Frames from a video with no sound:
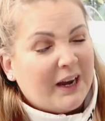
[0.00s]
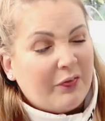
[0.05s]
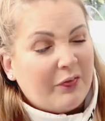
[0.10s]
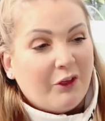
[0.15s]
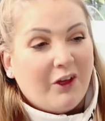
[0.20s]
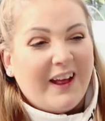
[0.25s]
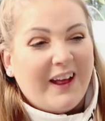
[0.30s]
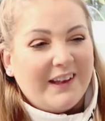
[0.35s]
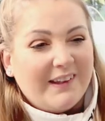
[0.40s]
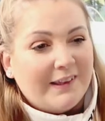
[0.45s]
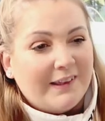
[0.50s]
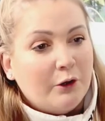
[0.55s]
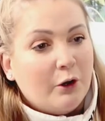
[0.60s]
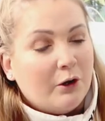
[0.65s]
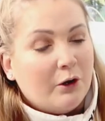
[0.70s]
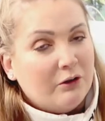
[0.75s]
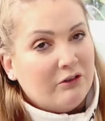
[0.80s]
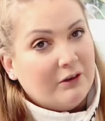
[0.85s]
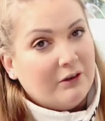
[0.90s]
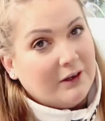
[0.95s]
And I thought, that's
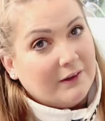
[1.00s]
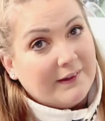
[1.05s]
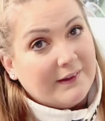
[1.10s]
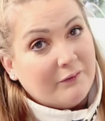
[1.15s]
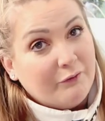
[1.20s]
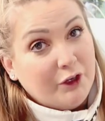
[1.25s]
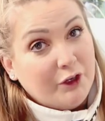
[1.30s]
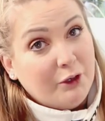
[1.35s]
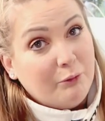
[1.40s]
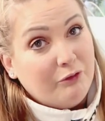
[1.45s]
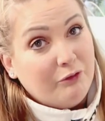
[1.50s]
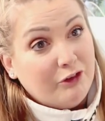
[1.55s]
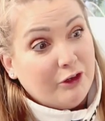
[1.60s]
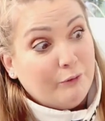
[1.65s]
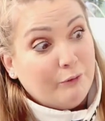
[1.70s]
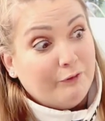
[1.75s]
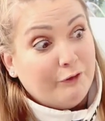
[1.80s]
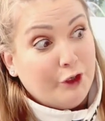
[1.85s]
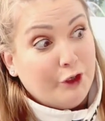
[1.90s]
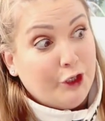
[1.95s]
naughty, because I've used
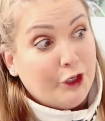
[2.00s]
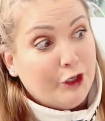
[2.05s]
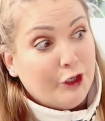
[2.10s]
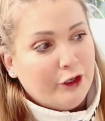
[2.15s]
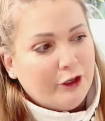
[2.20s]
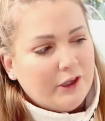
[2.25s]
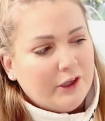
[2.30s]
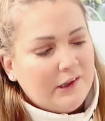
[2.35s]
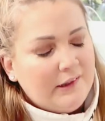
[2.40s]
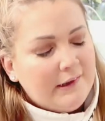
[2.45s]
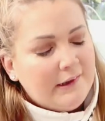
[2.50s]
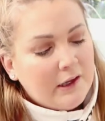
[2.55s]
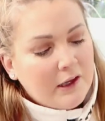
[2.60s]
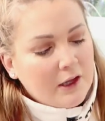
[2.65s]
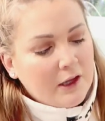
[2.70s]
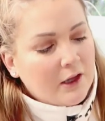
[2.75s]
you for years.